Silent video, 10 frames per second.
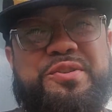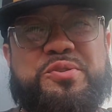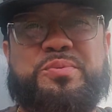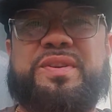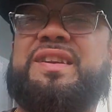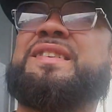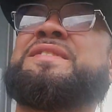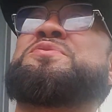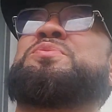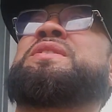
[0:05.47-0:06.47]
know what it
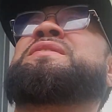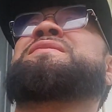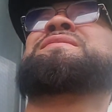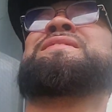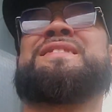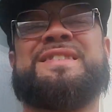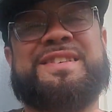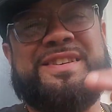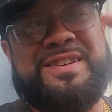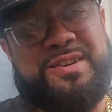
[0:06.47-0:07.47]
is, twins.
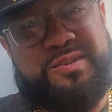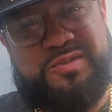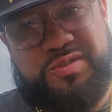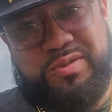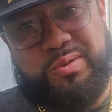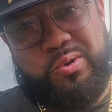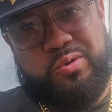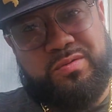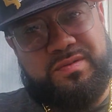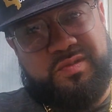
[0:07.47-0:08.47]

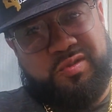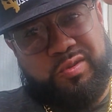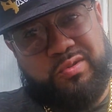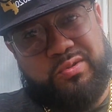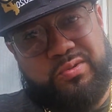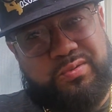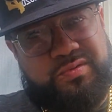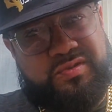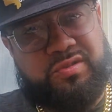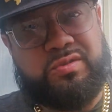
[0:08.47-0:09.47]
Salute, salute,
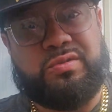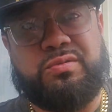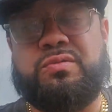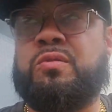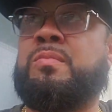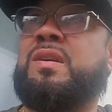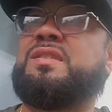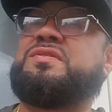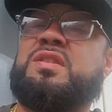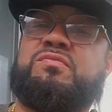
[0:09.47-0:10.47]
salute on my
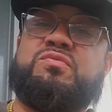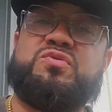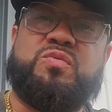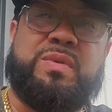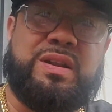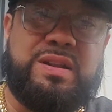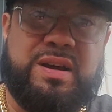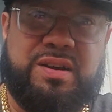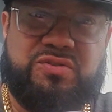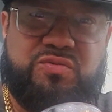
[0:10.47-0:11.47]
generals, on my
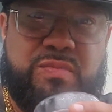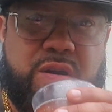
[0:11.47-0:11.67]
lines, on my